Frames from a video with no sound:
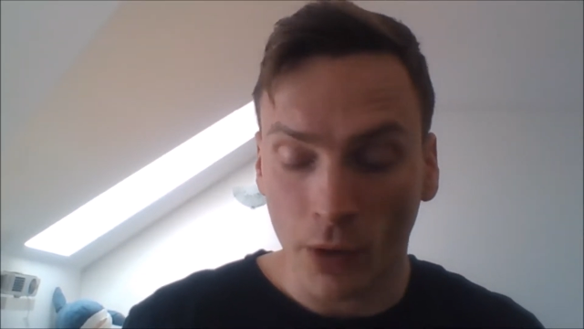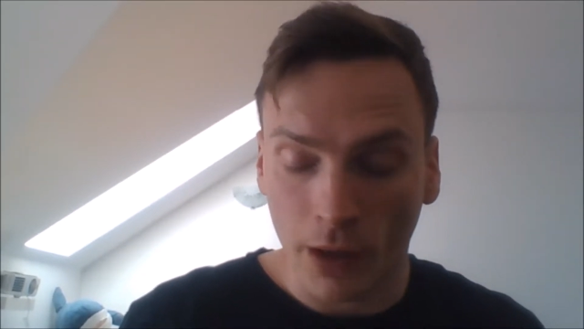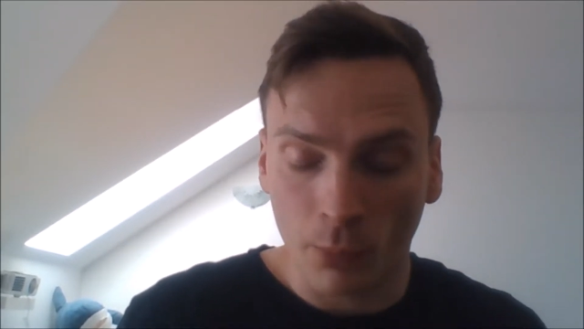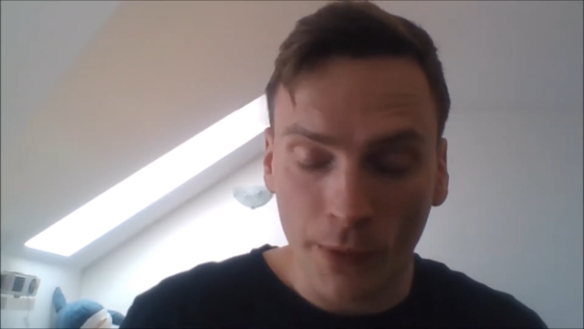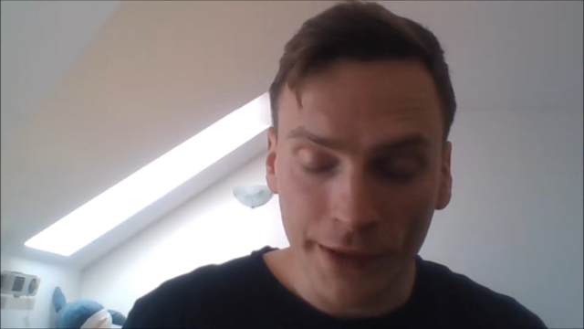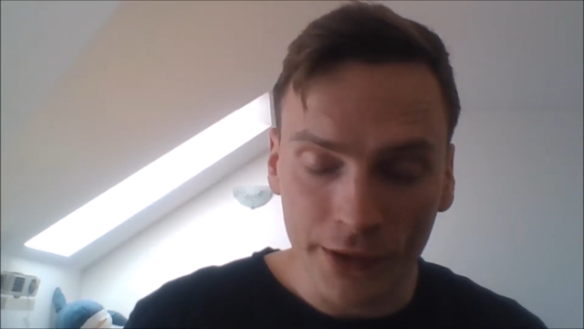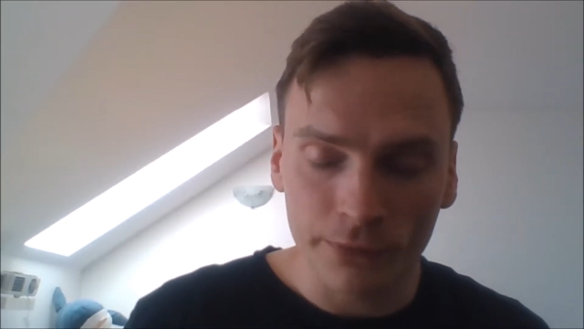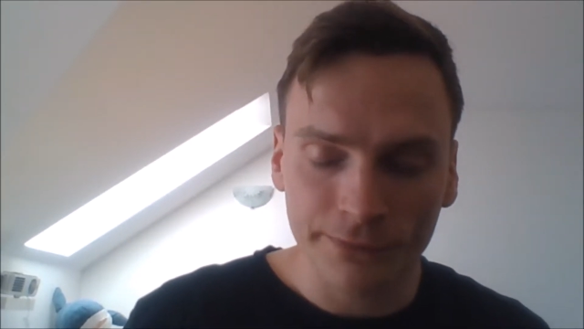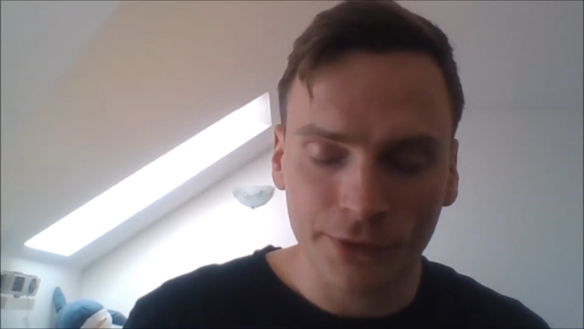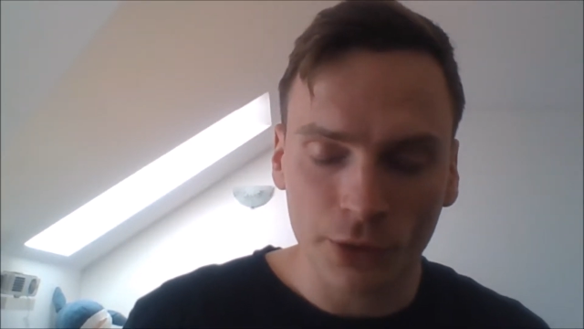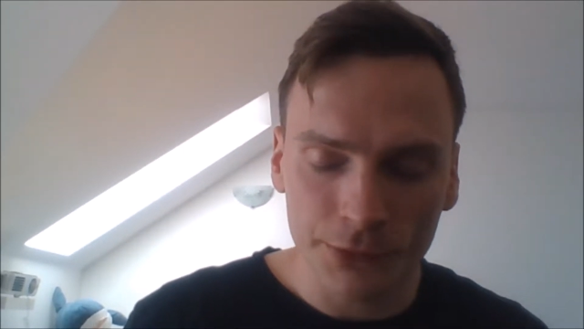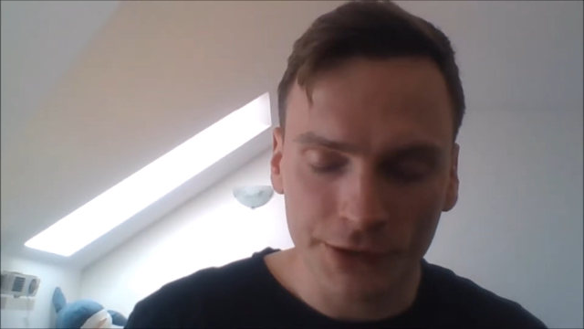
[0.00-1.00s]
way
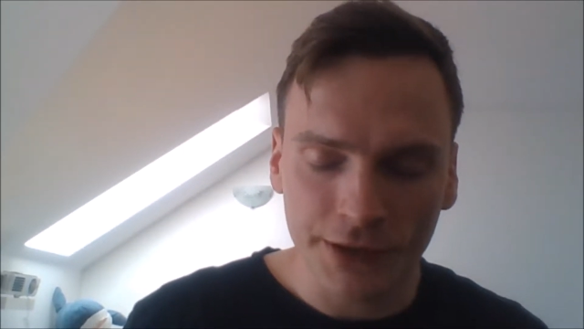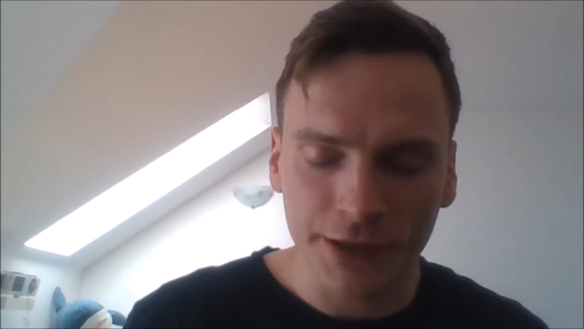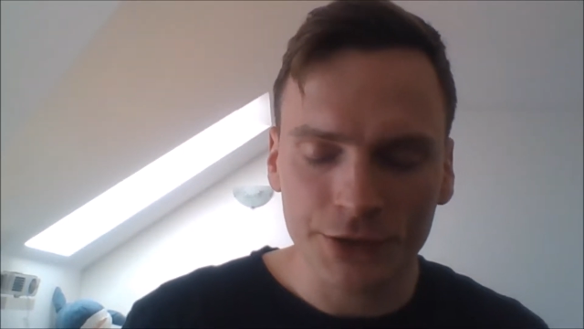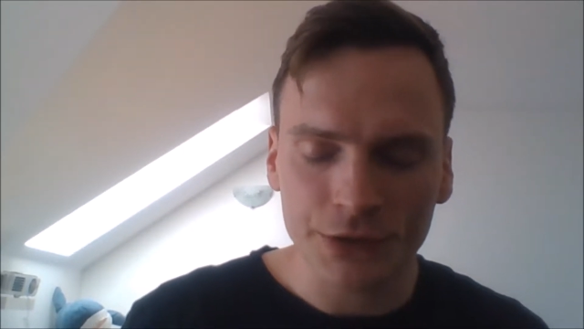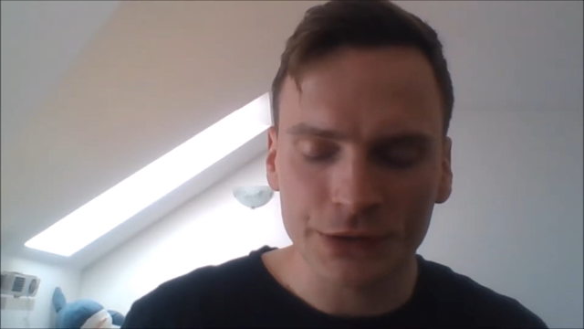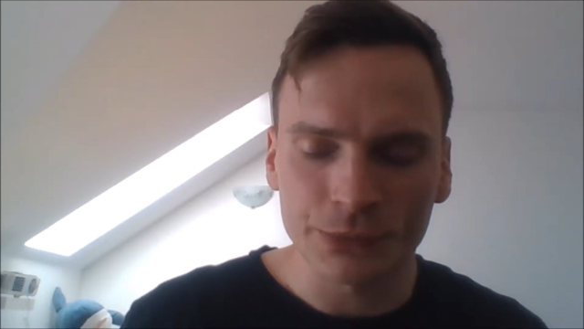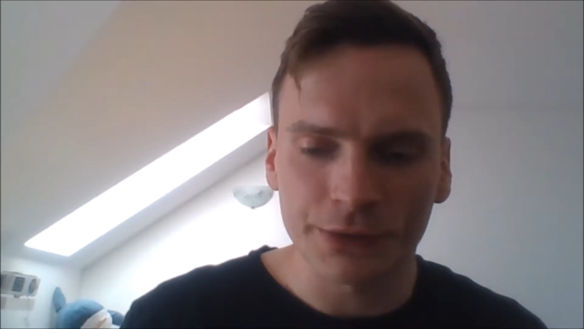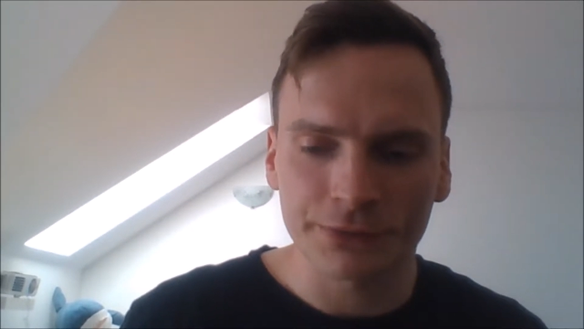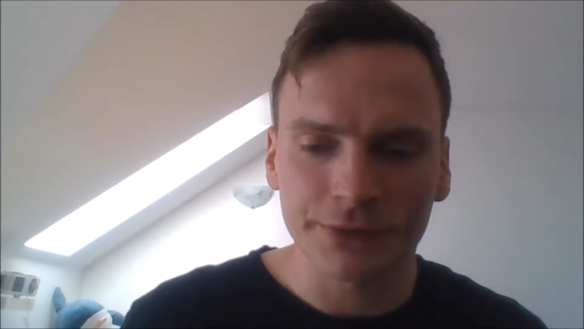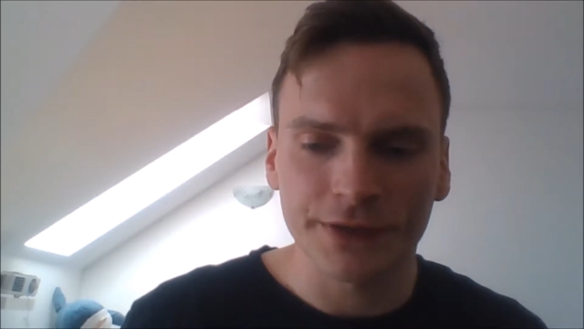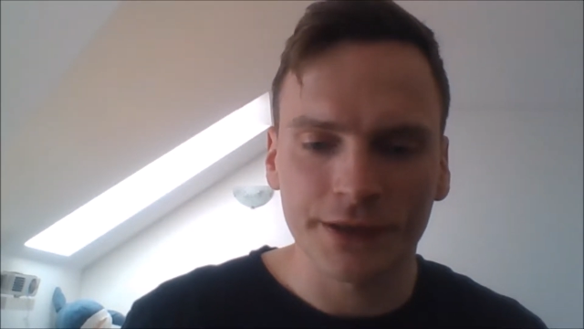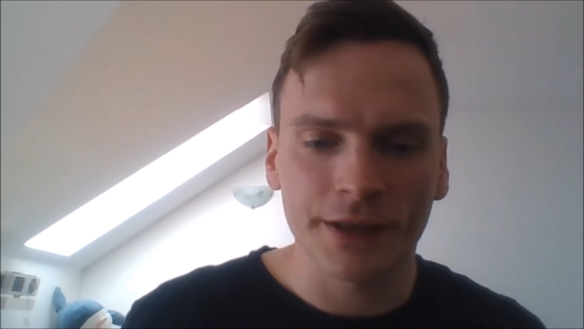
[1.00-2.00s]
of communication
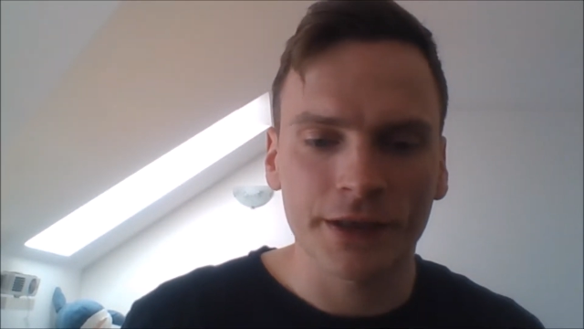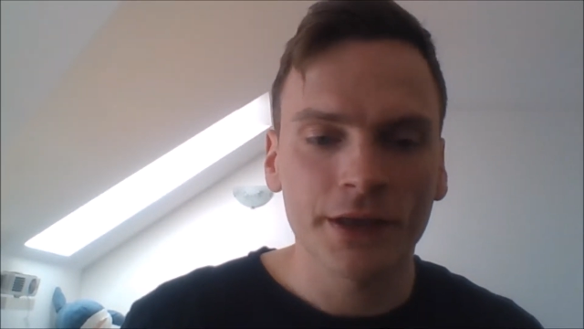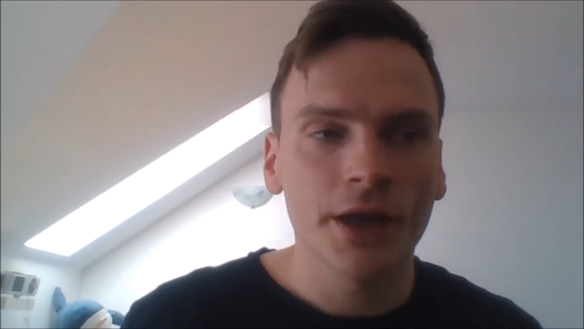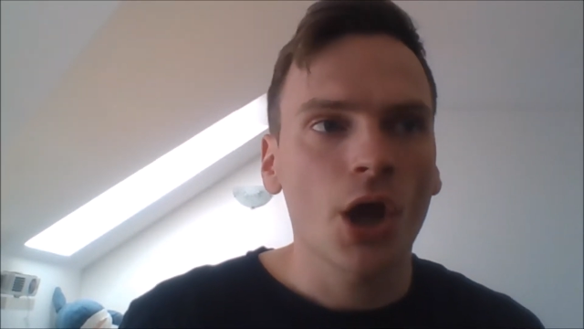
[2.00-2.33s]
with the